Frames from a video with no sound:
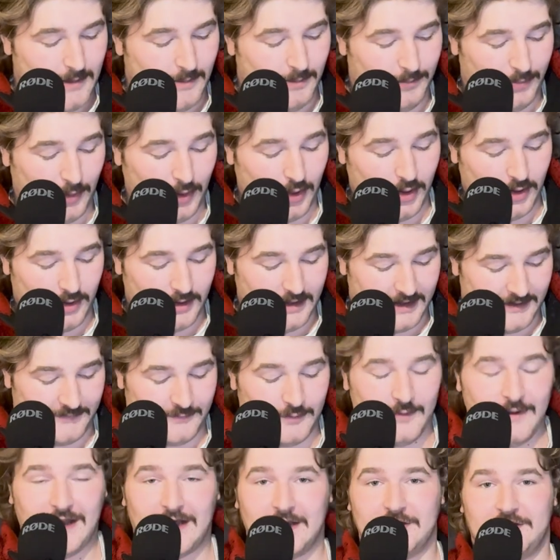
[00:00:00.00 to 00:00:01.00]
But if
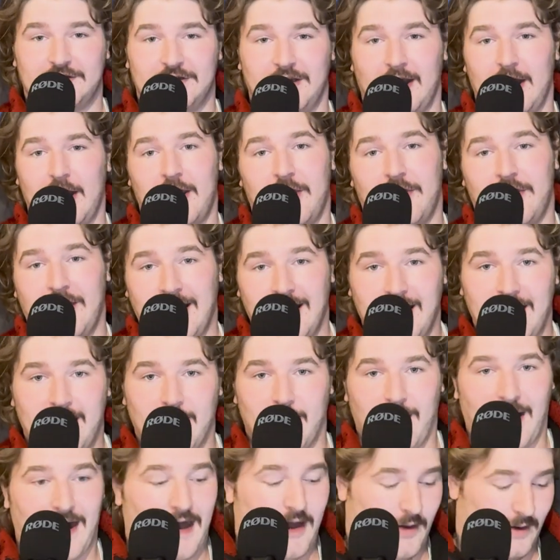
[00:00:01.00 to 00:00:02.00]
we actually think
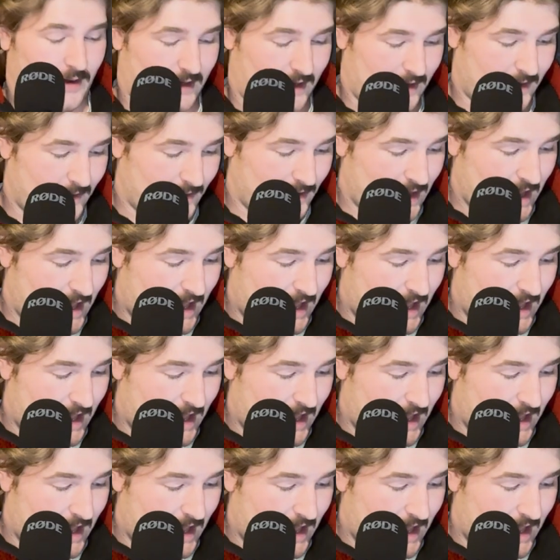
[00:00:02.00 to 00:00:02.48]
about it,